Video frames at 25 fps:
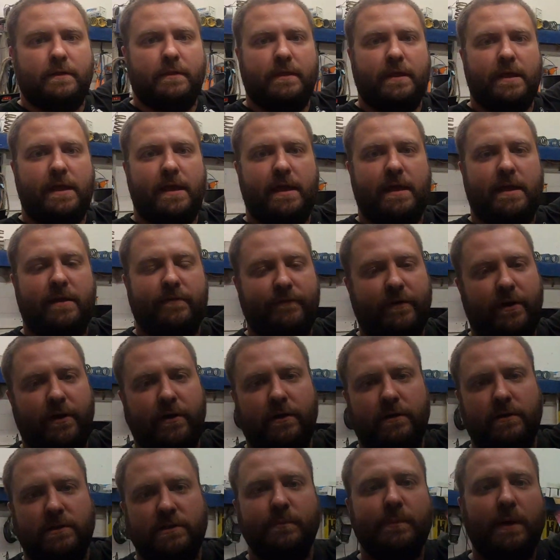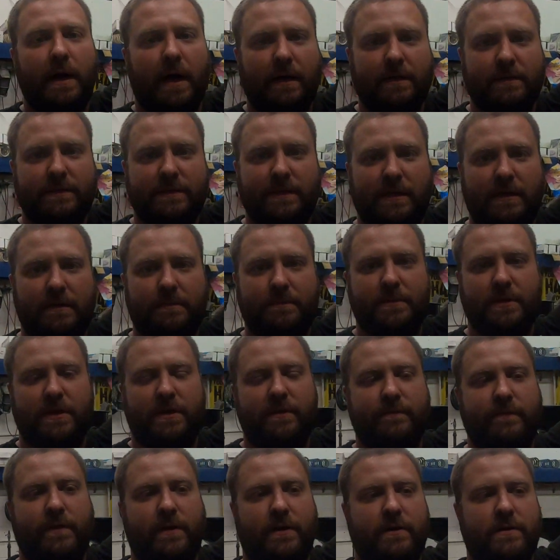The converter is boxed up. The
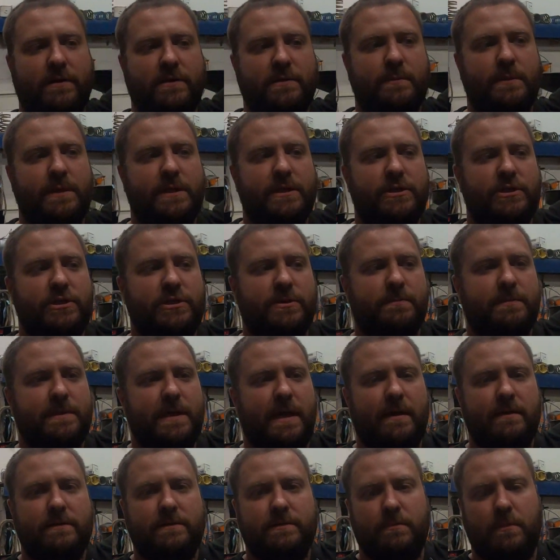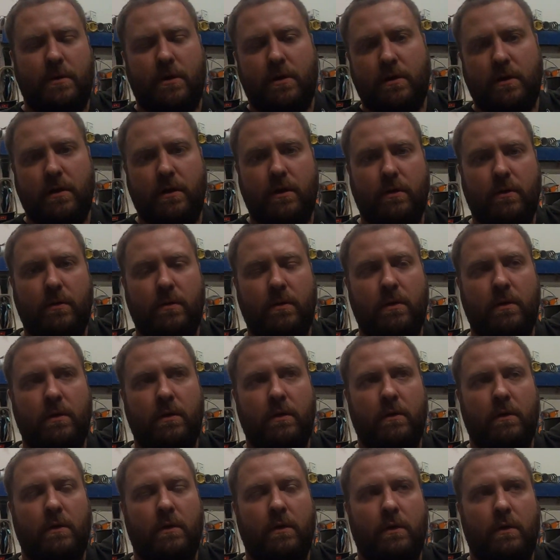converter is being shipped out tomorrow.
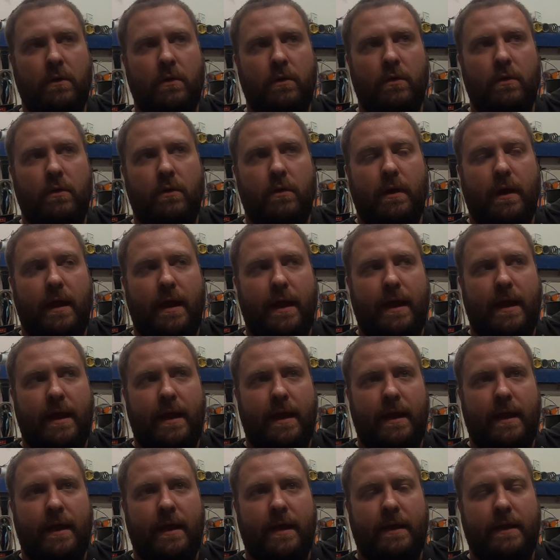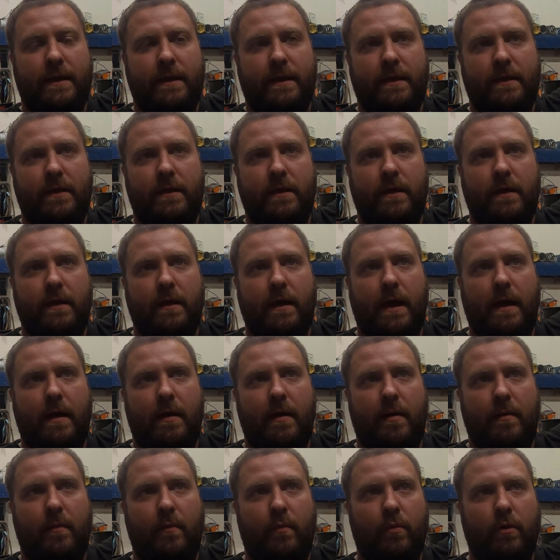And
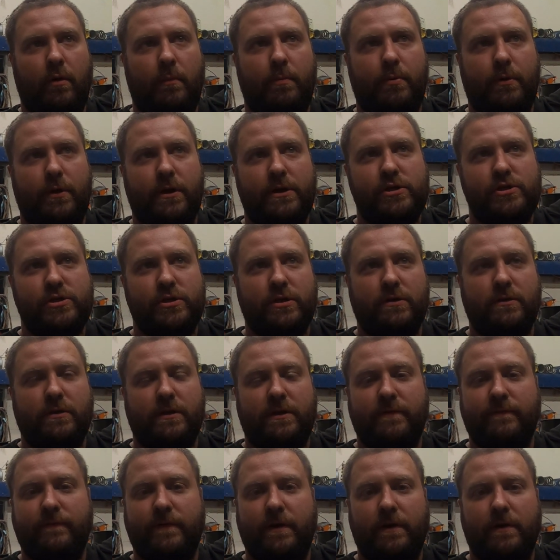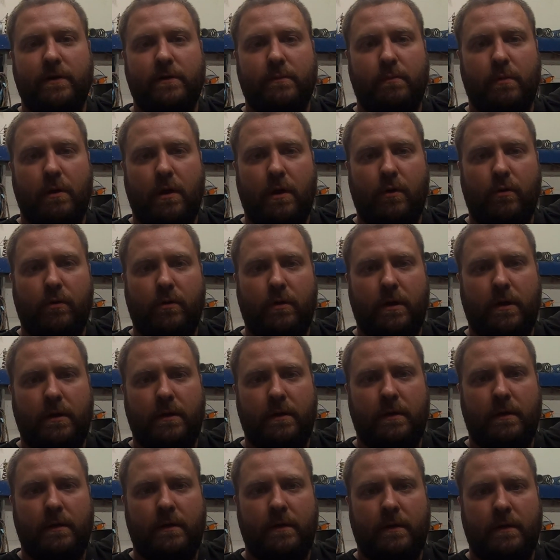we're pretty sure the converter broke.
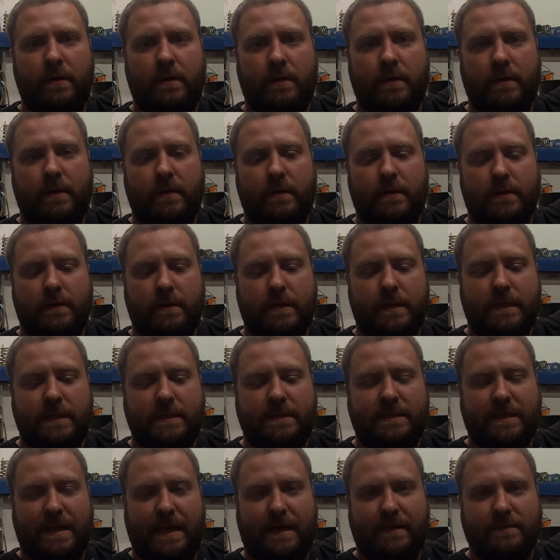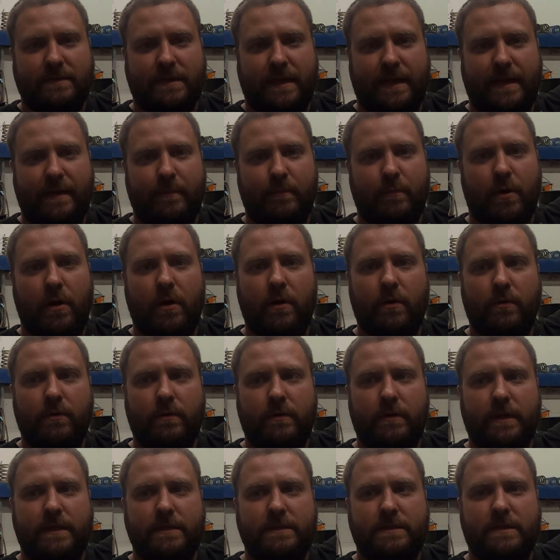It sounds like it
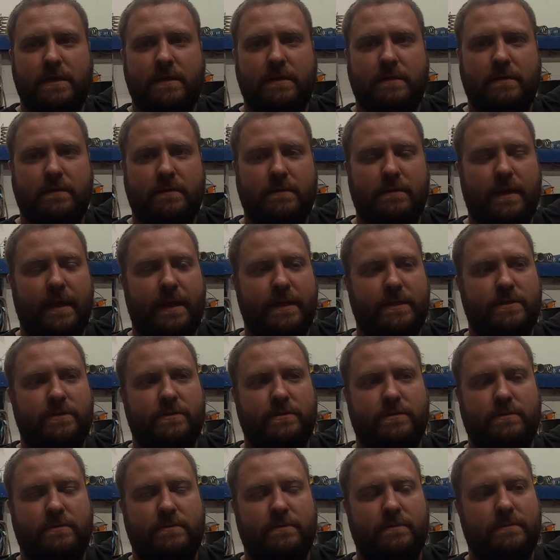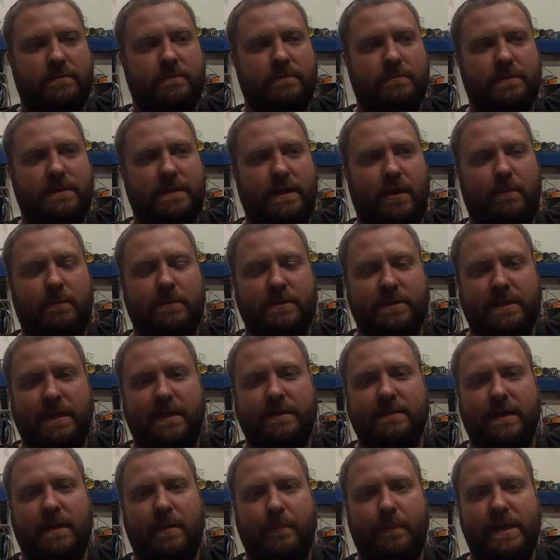broke. It almost
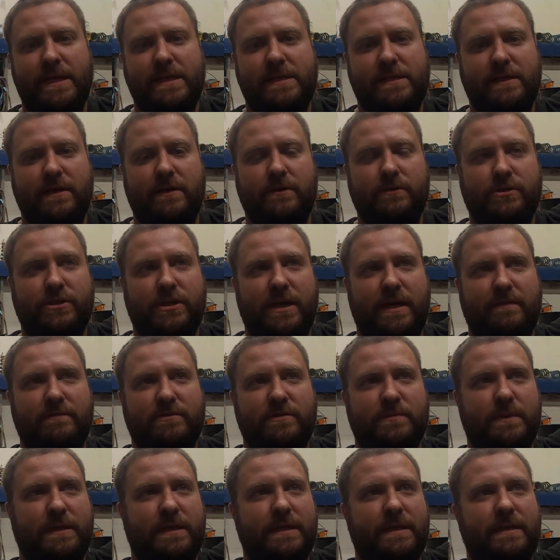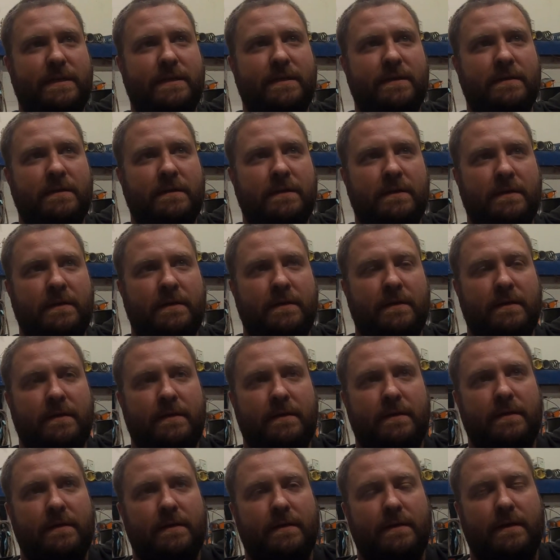sounds like a PTO shaft spinning.
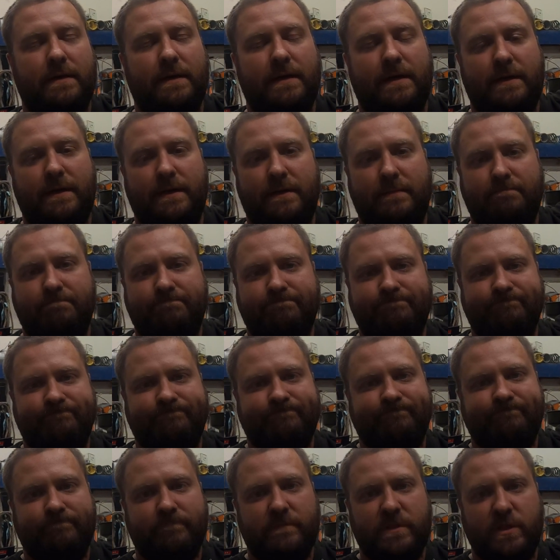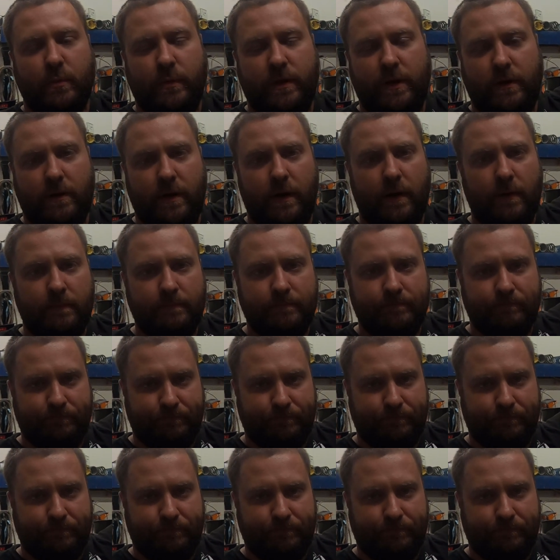So we don't know.